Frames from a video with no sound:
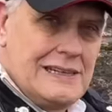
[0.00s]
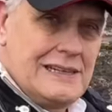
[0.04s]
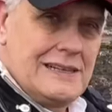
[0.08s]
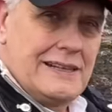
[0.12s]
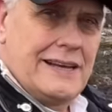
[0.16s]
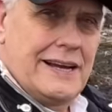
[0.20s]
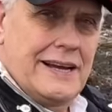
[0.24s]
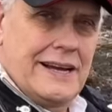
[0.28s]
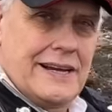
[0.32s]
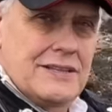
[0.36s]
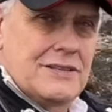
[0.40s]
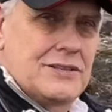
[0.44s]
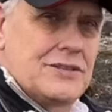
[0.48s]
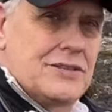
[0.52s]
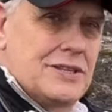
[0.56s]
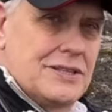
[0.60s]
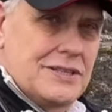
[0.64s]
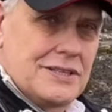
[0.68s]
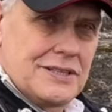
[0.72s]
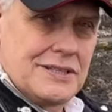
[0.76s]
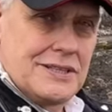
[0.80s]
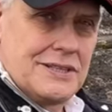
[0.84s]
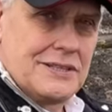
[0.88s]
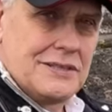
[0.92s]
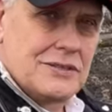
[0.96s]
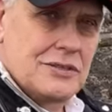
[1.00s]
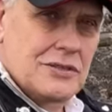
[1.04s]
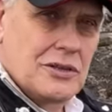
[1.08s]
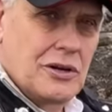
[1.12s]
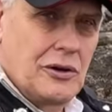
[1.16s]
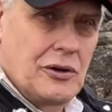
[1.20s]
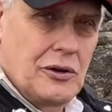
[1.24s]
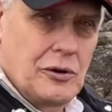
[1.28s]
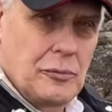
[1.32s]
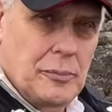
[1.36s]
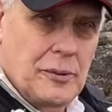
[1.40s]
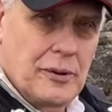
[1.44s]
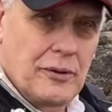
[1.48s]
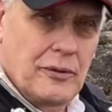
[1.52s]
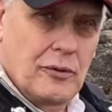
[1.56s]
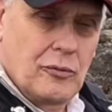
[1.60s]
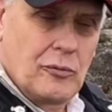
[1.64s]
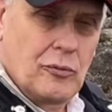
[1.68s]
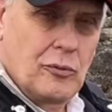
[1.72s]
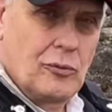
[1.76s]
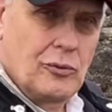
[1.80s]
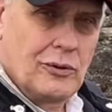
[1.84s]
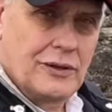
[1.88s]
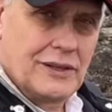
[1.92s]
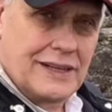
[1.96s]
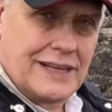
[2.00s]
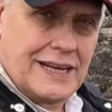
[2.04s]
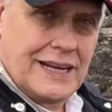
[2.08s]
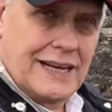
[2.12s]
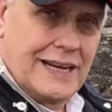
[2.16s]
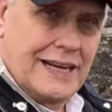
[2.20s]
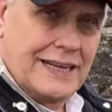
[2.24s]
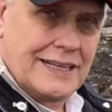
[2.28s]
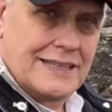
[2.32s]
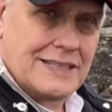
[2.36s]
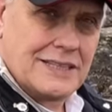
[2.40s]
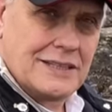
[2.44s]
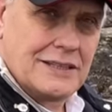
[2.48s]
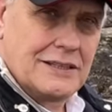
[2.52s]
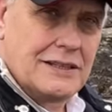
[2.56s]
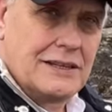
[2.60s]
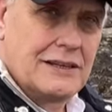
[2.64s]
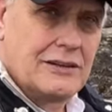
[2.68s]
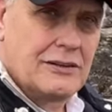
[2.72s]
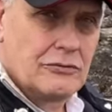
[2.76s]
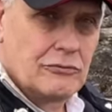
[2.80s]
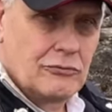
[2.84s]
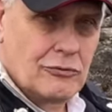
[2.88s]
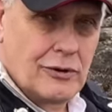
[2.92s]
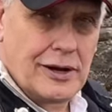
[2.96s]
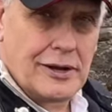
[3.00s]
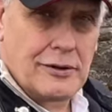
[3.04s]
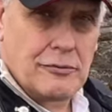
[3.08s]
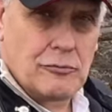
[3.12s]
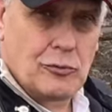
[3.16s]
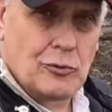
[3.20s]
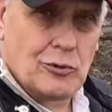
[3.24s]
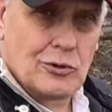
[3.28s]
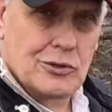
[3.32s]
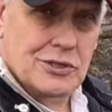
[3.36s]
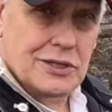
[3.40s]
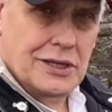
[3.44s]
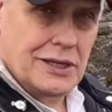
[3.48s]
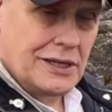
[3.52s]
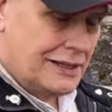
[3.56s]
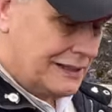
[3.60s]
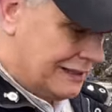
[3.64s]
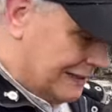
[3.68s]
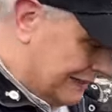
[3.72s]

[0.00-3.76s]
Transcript: They had cisterns high up on the wall that collected rainwater